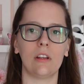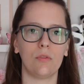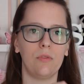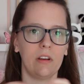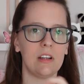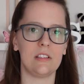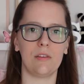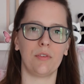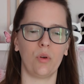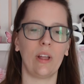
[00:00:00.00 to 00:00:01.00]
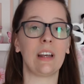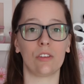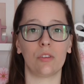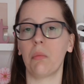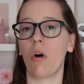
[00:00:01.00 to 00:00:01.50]
It's very difficult and
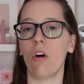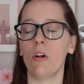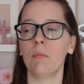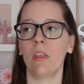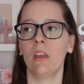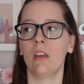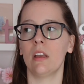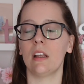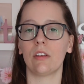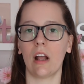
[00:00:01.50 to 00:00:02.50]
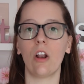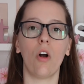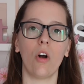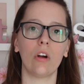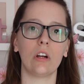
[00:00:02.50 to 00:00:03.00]
it's small. It's kind of
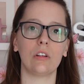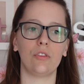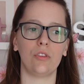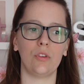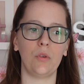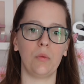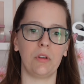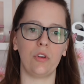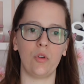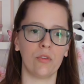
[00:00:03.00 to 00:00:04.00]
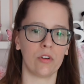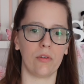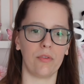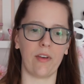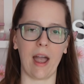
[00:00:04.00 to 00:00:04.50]
hard to maneuver
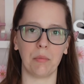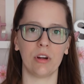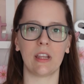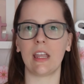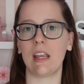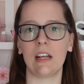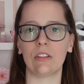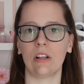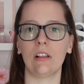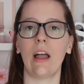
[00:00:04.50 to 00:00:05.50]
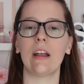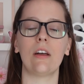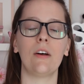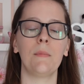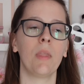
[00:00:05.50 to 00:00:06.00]
the fabric and get it to line
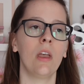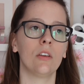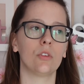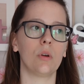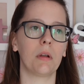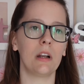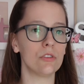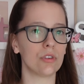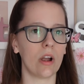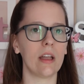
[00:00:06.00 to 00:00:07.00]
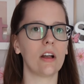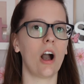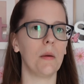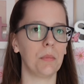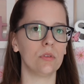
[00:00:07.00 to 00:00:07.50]
up. So I'm going to try a
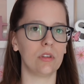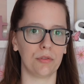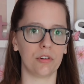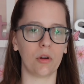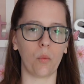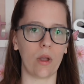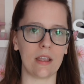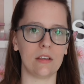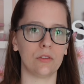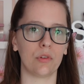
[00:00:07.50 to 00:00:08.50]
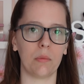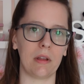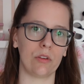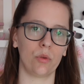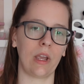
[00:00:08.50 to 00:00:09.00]
couple different ways for the
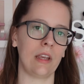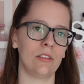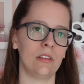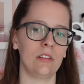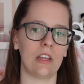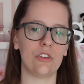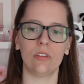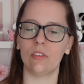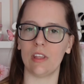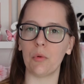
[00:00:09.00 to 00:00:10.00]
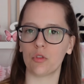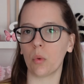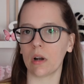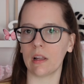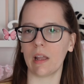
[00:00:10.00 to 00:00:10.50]
pencil cases and just see which
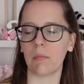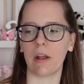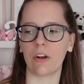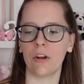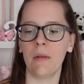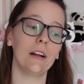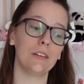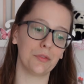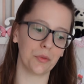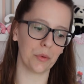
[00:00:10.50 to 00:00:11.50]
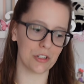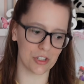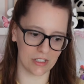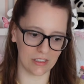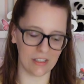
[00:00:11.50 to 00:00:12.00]
one I like better.
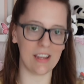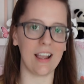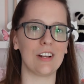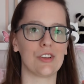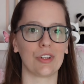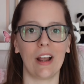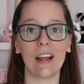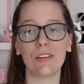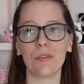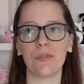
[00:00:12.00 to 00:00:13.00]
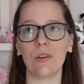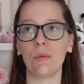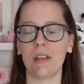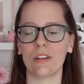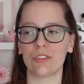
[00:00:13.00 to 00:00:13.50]
Unfortunately, I tried to
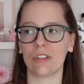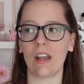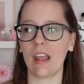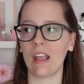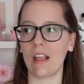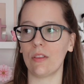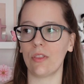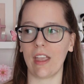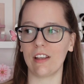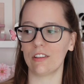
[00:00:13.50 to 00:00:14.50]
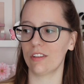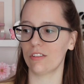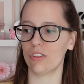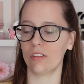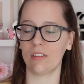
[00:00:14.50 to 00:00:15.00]
film yesterday and things
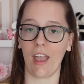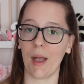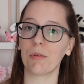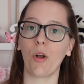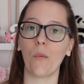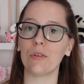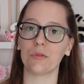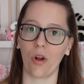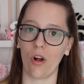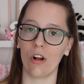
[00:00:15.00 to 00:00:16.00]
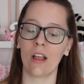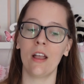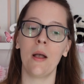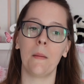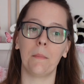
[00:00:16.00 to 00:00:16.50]
just kept going wrong,
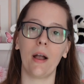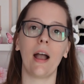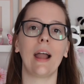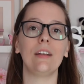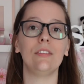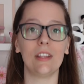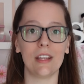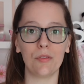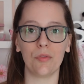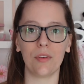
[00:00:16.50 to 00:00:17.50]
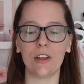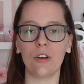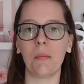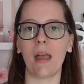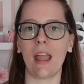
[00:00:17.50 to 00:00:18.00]
but I did
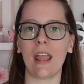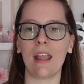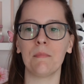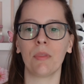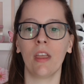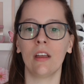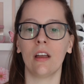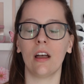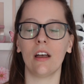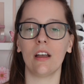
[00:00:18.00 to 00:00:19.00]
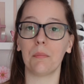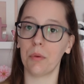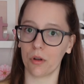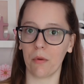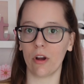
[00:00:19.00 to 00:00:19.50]
film a
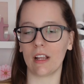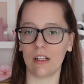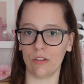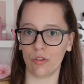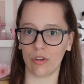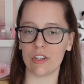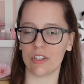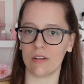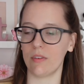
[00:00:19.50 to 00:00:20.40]
bookmark illustration